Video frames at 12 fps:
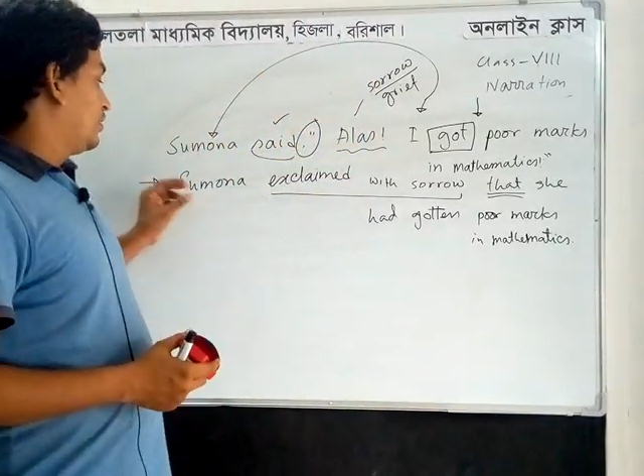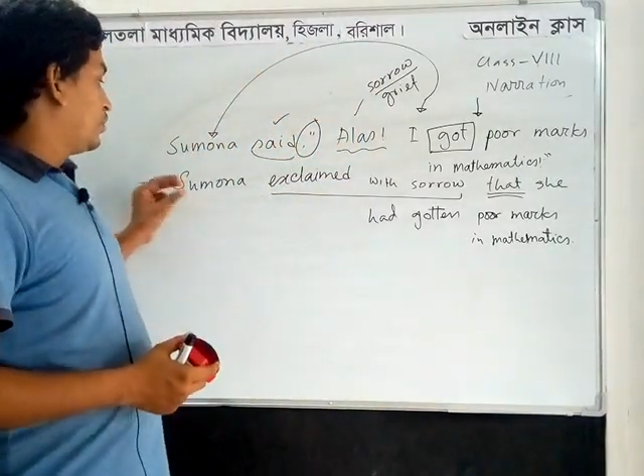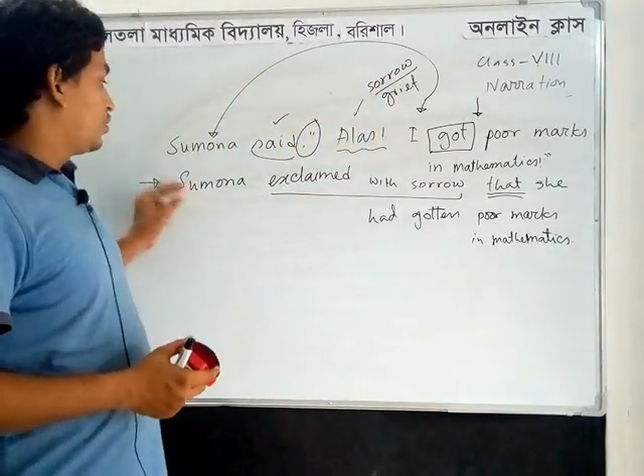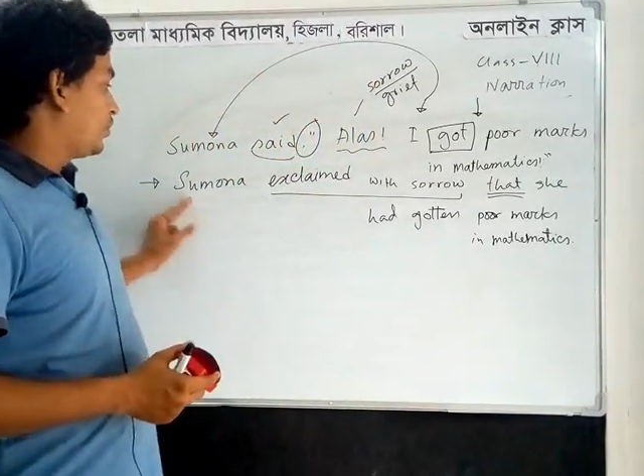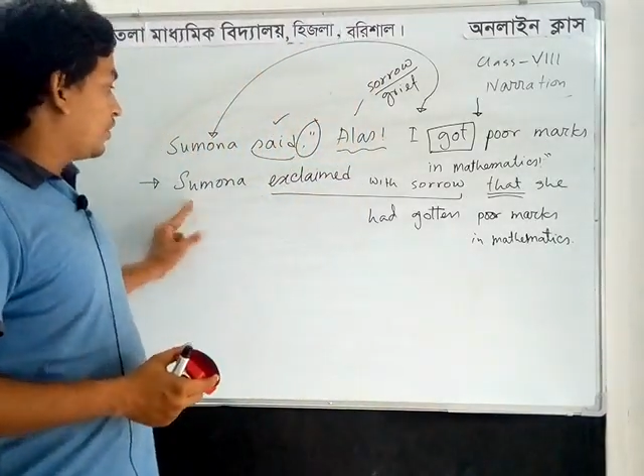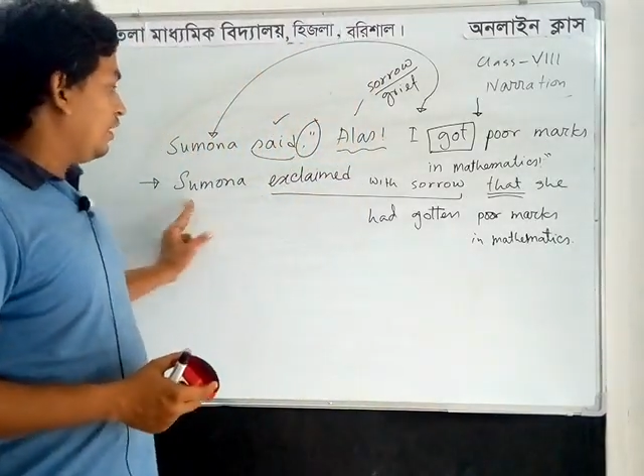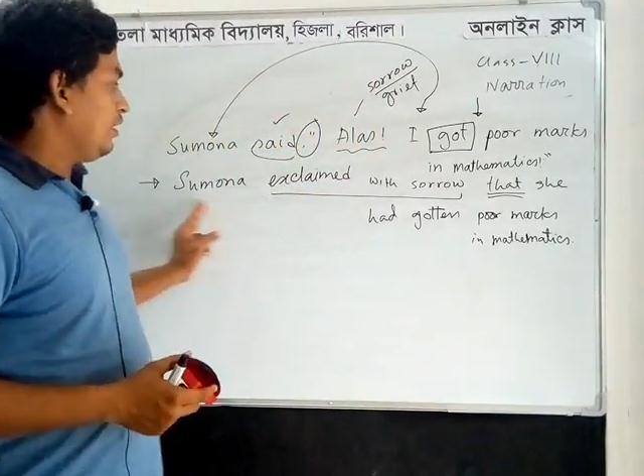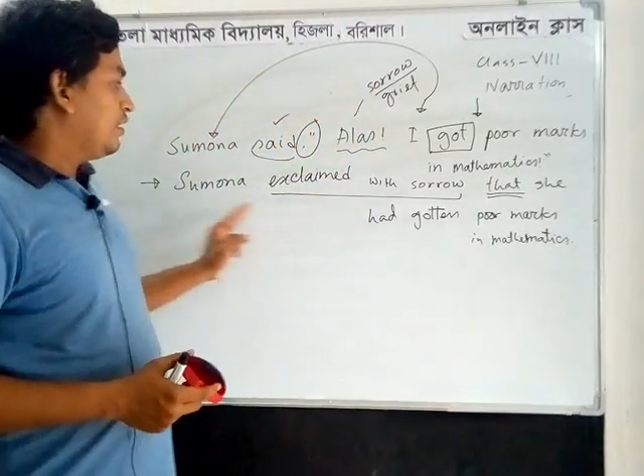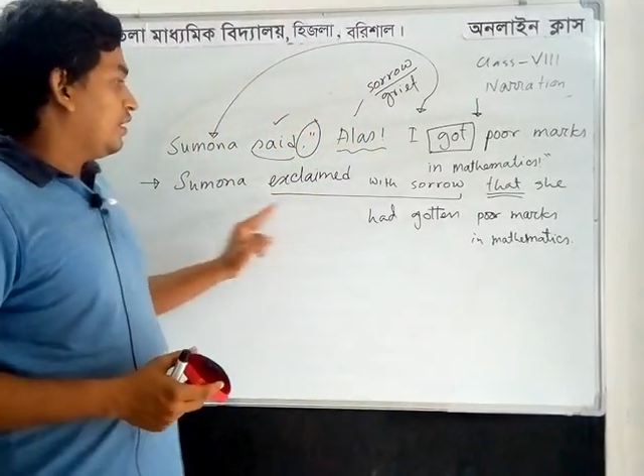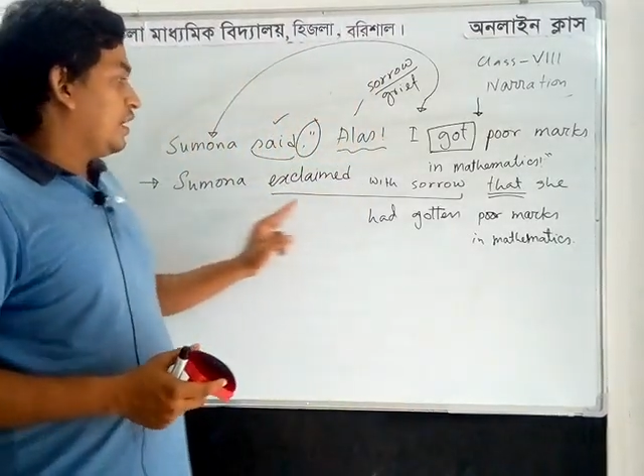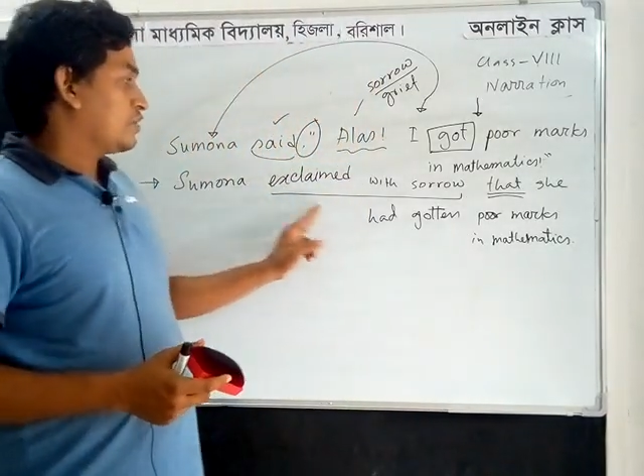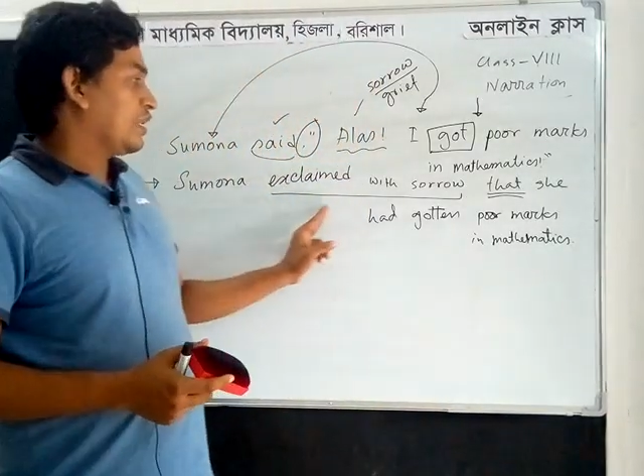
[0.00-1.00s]

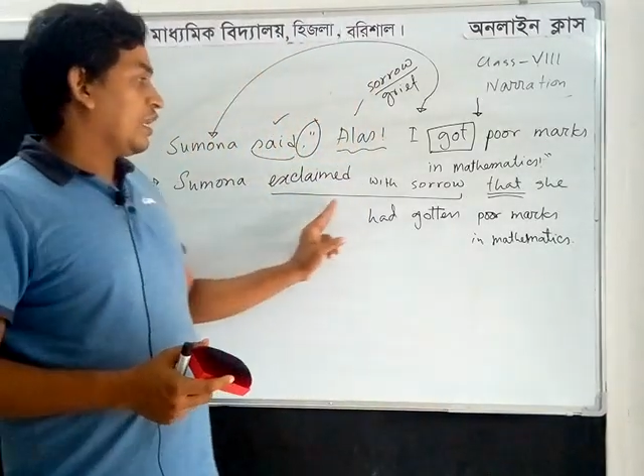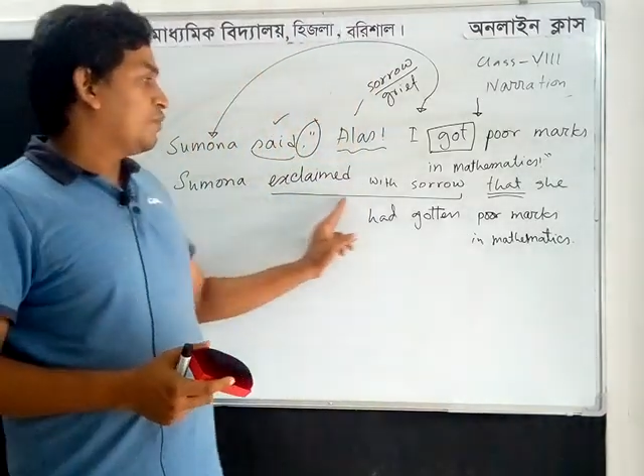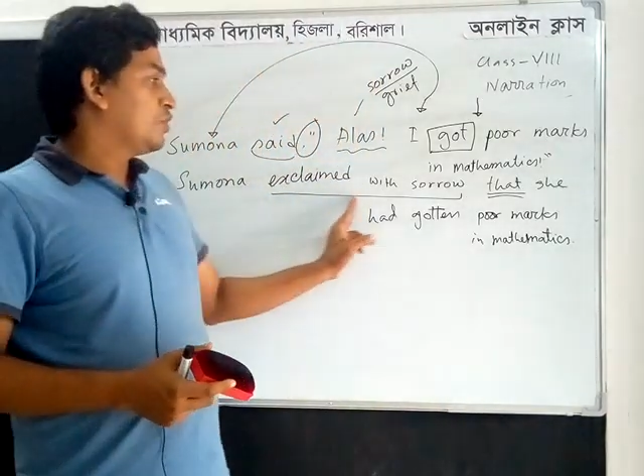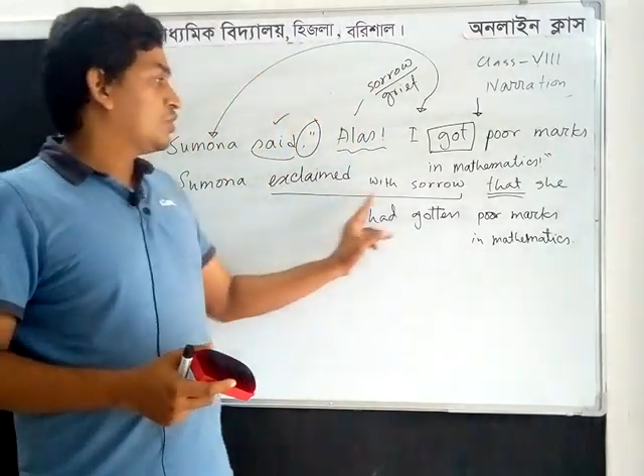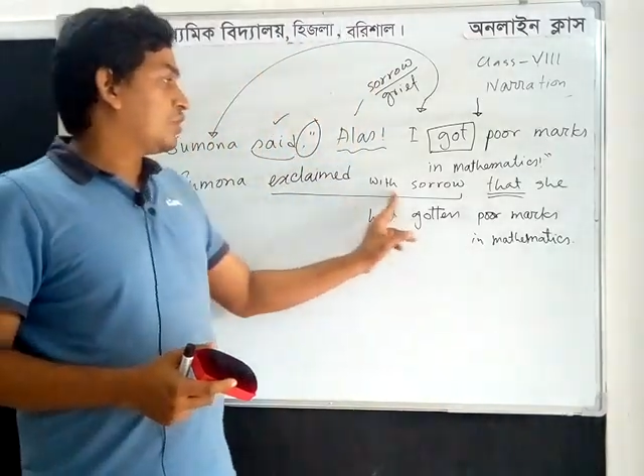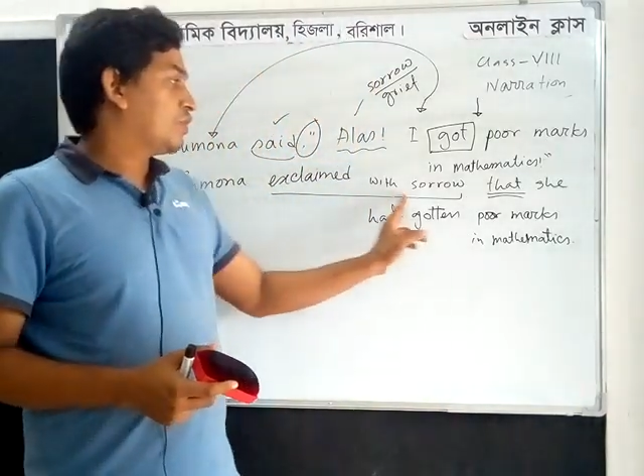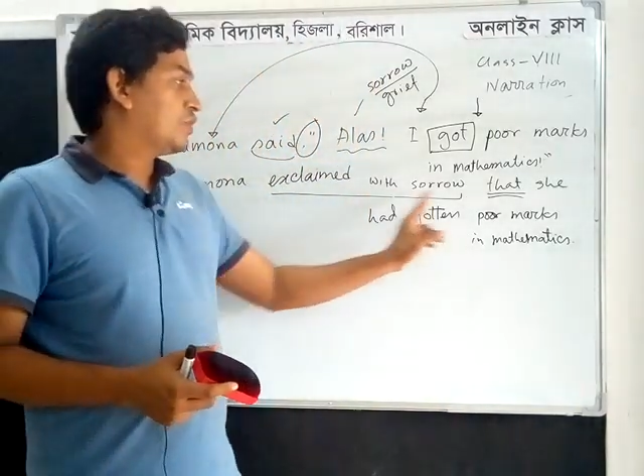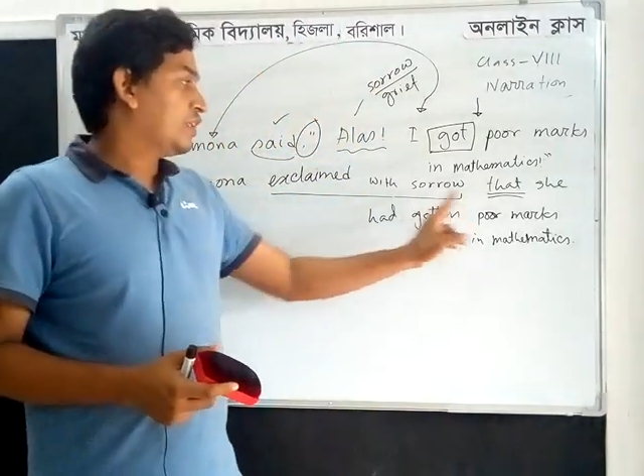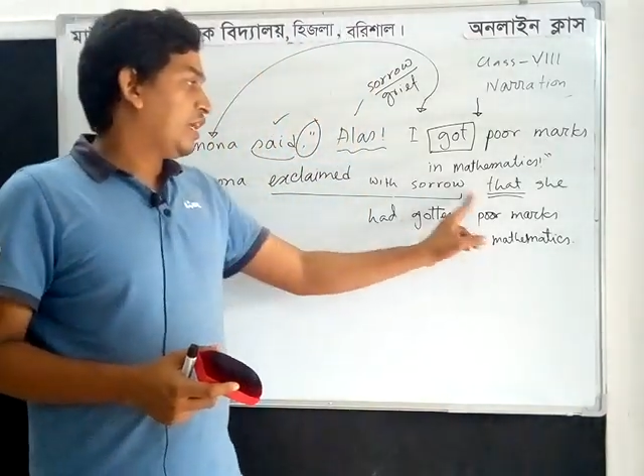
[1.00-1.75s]
Shumana exclaimed with sorrow